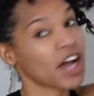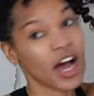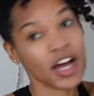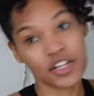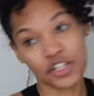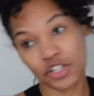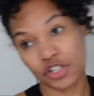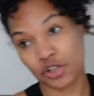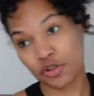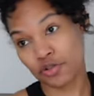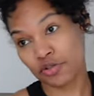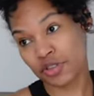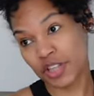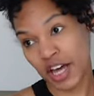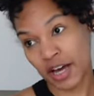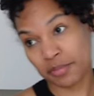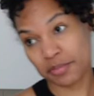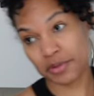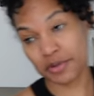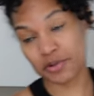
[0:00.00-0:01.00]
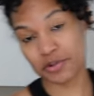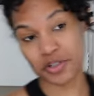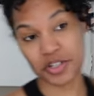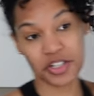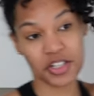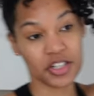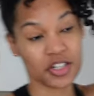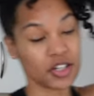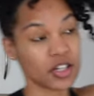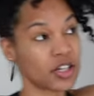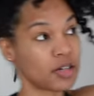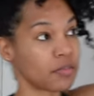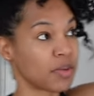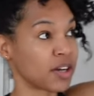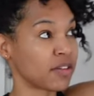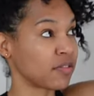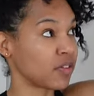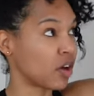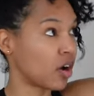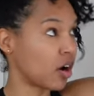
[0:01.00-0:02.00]
I showed that protein in
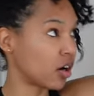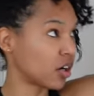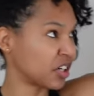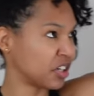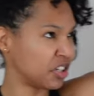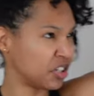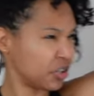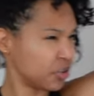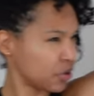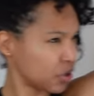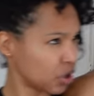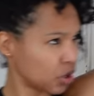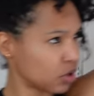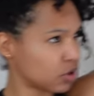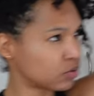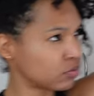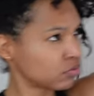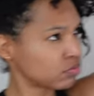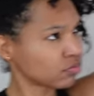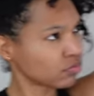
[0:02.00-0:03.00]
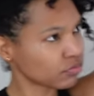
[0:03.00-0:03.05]
my blog a year ago.